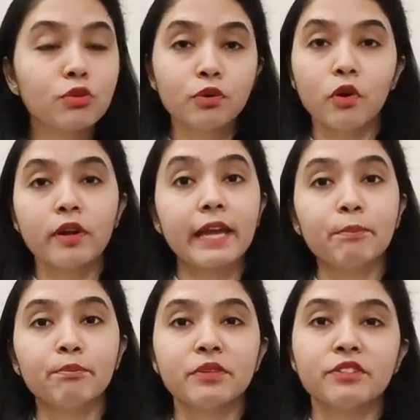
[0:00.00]
through your
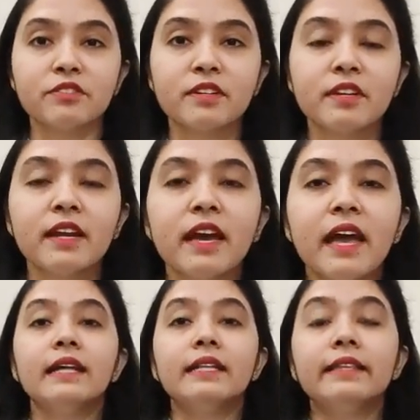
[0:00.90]
campus.
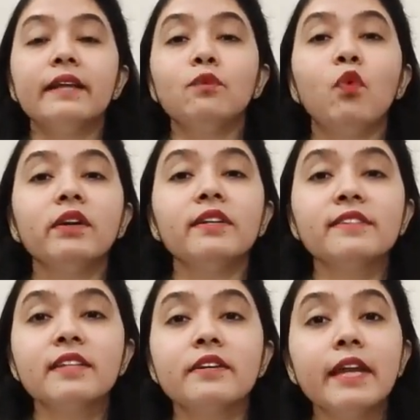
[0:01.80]
Then what is the